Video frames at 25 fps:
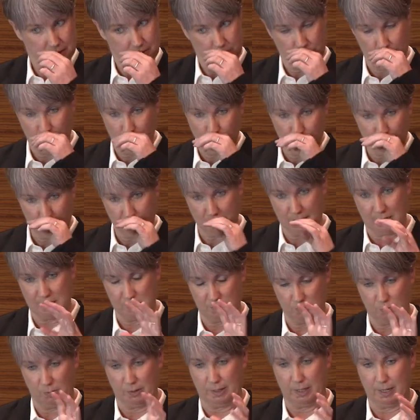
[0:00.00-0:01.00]
or North
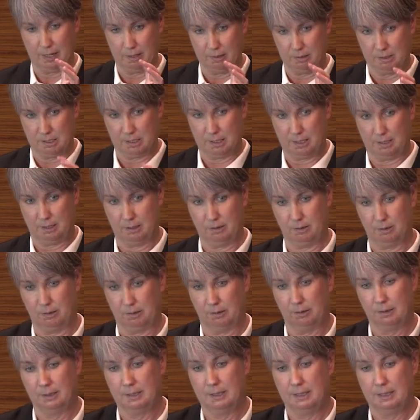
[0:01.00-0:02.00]
Canterbury and Otago.